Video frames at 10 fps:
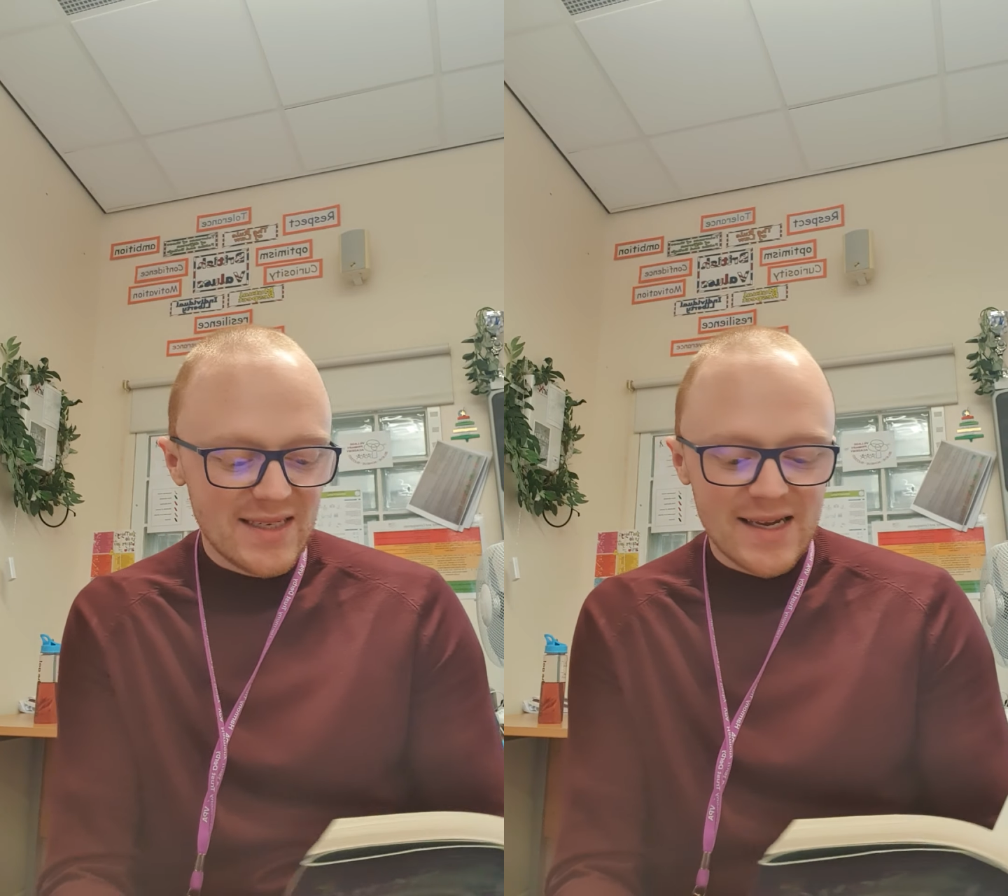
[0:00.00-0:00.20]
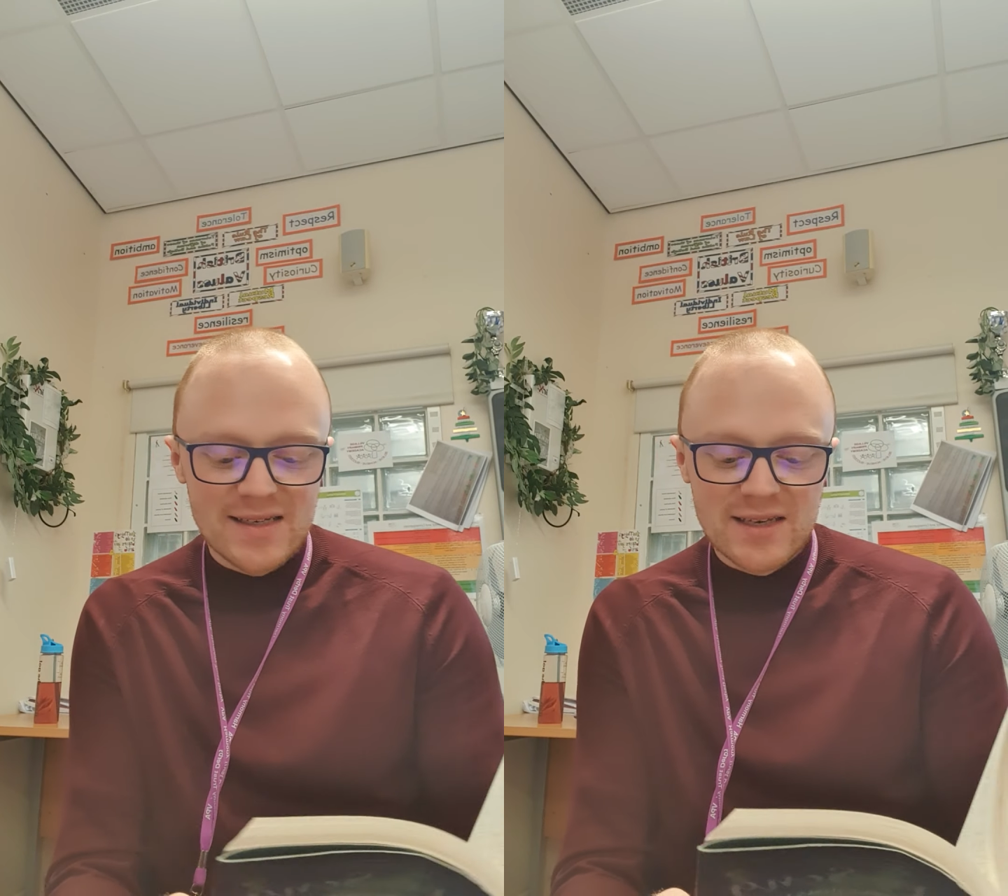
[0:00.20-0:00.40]

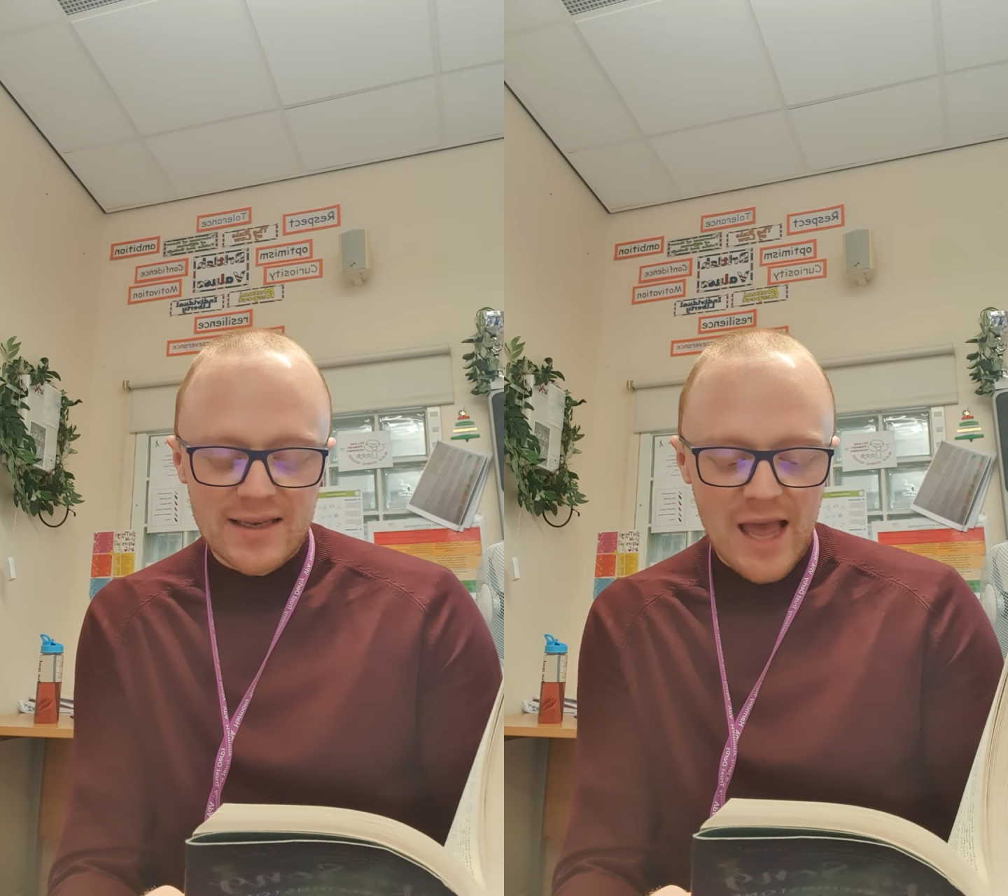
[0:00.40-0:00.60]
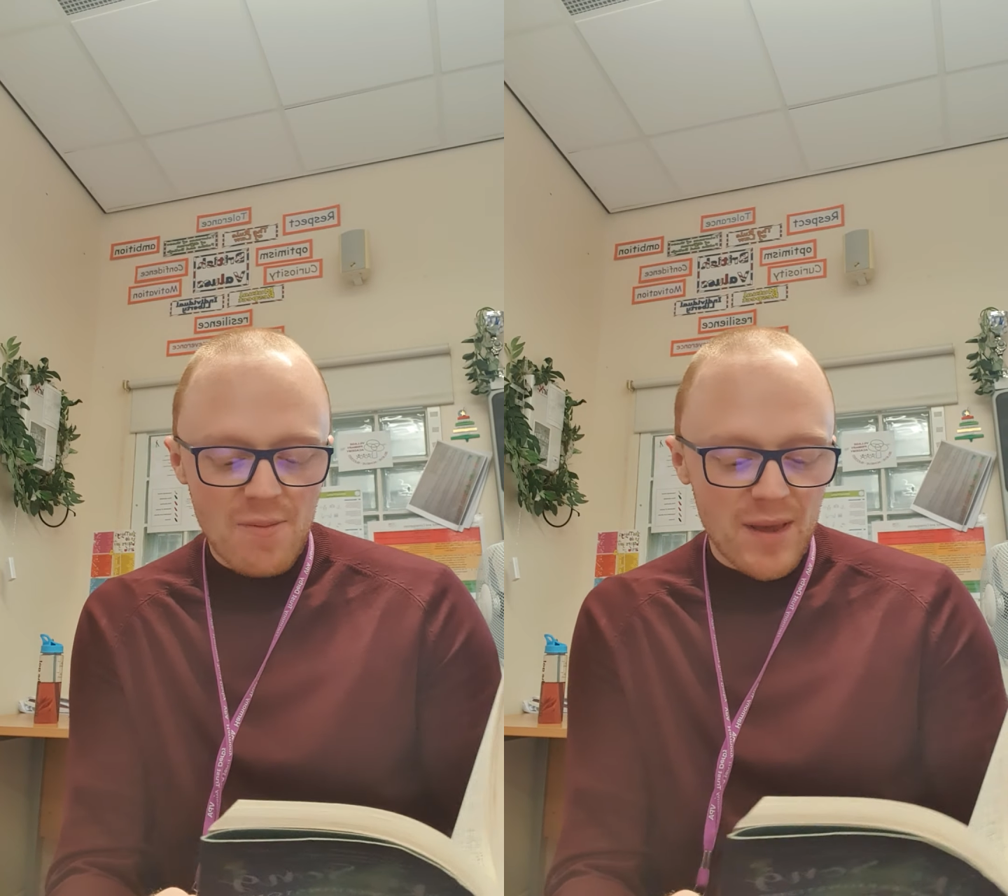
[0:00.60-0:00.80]
ears,
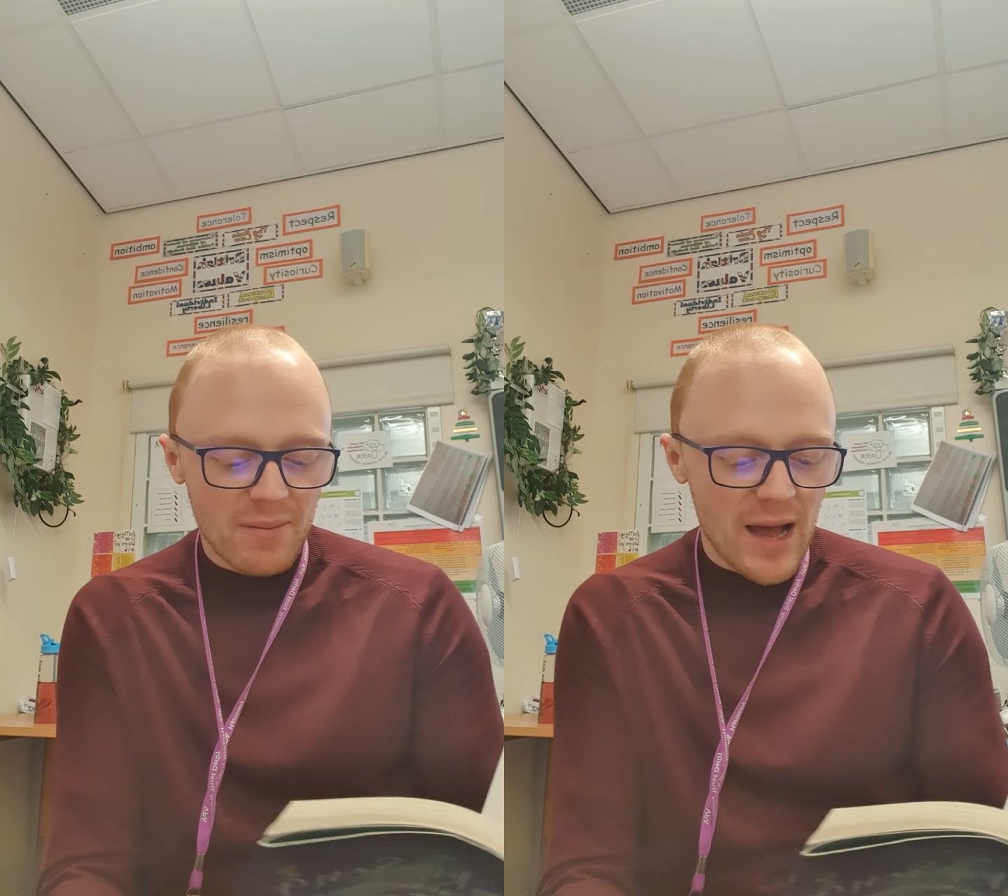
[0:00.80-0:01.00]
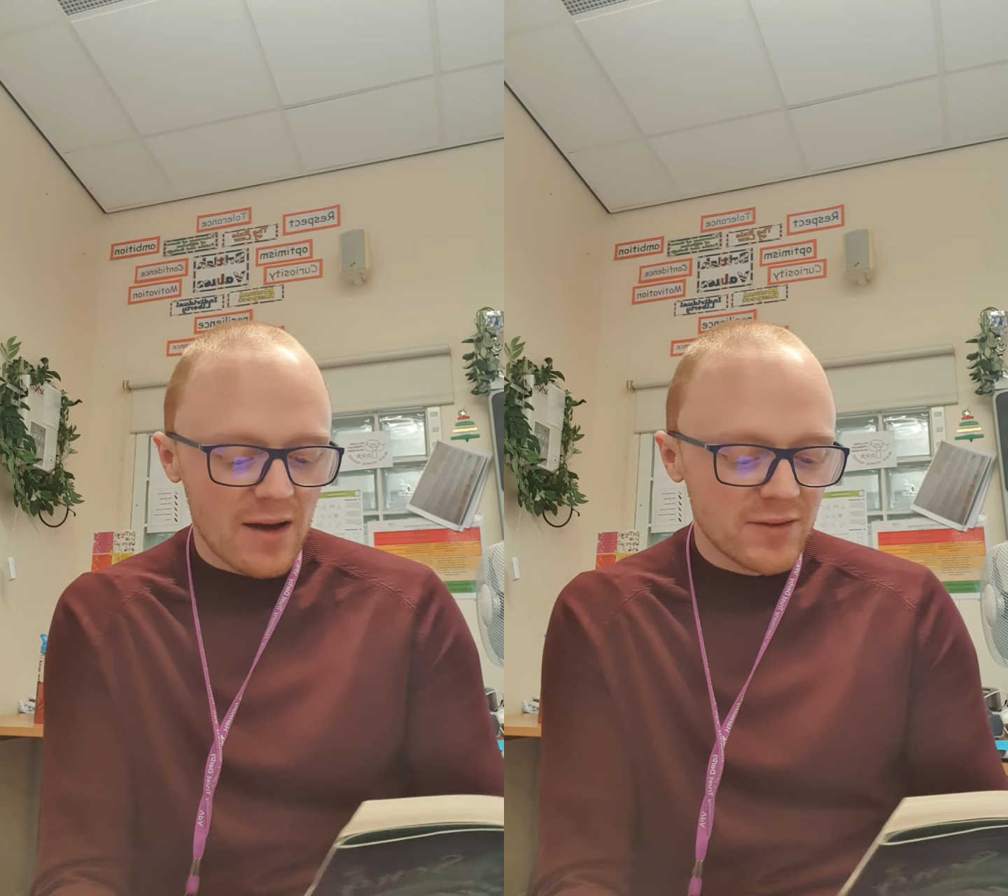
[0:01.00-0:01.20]
gaping
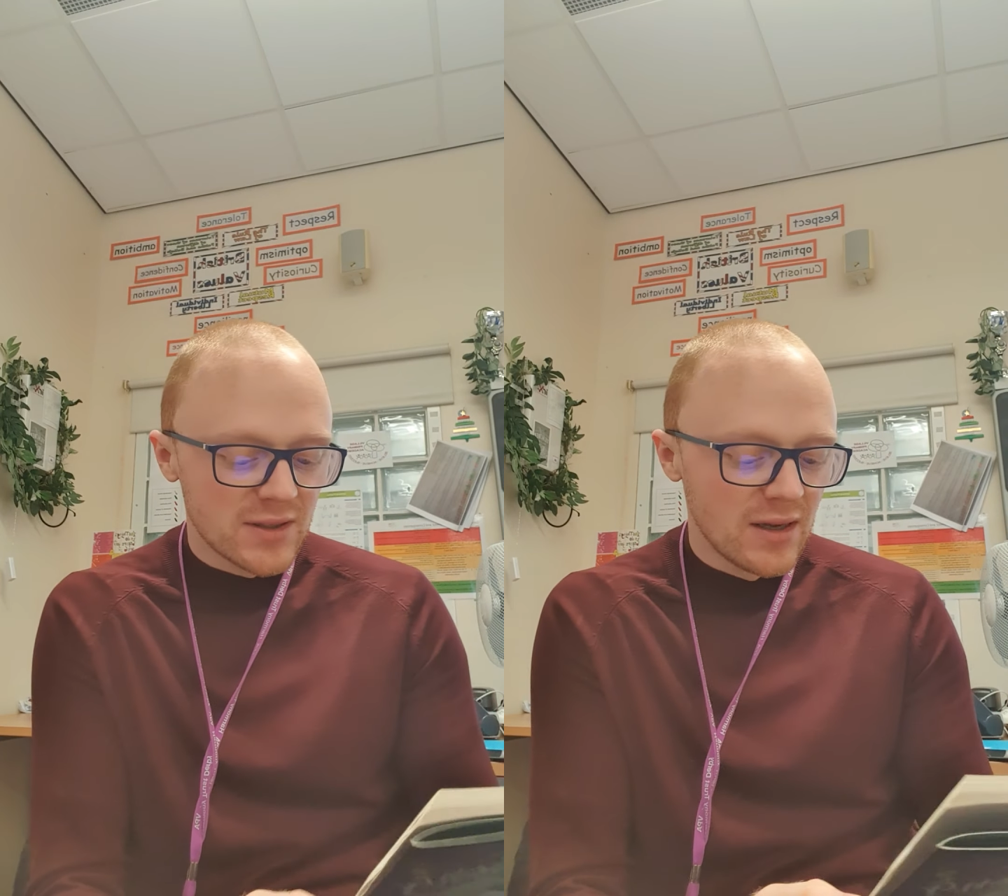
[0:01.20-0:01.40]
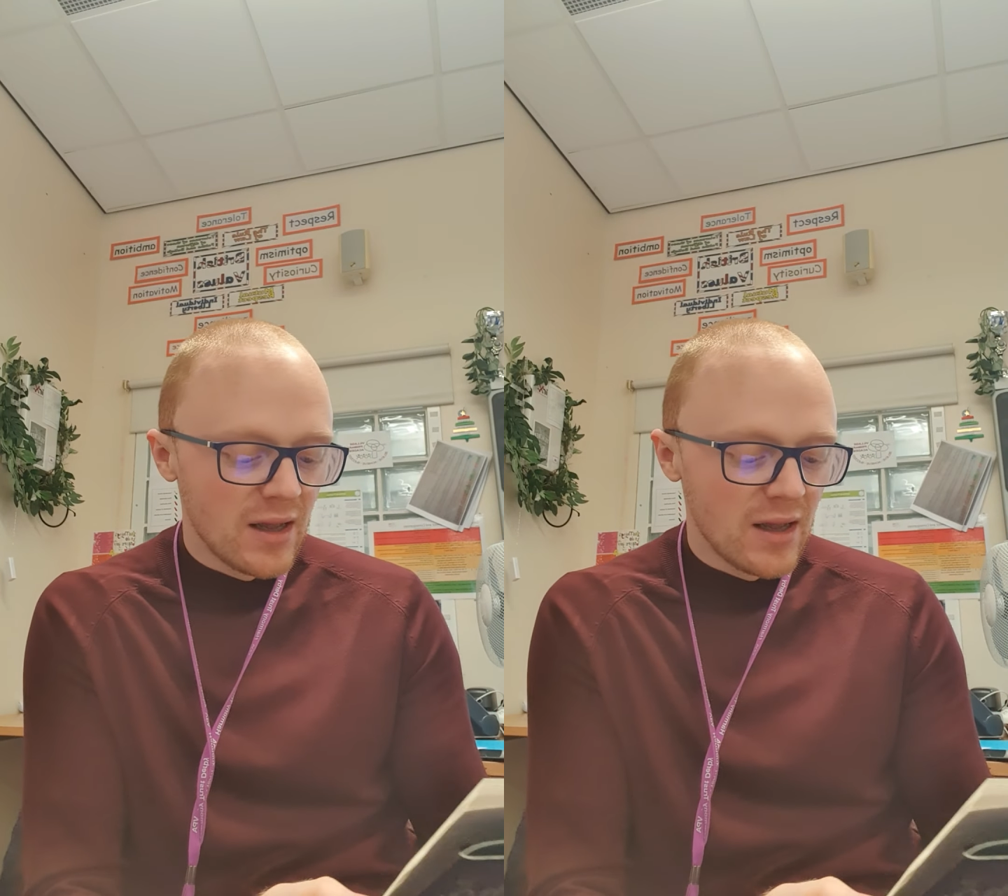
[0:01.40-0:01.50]
mouths.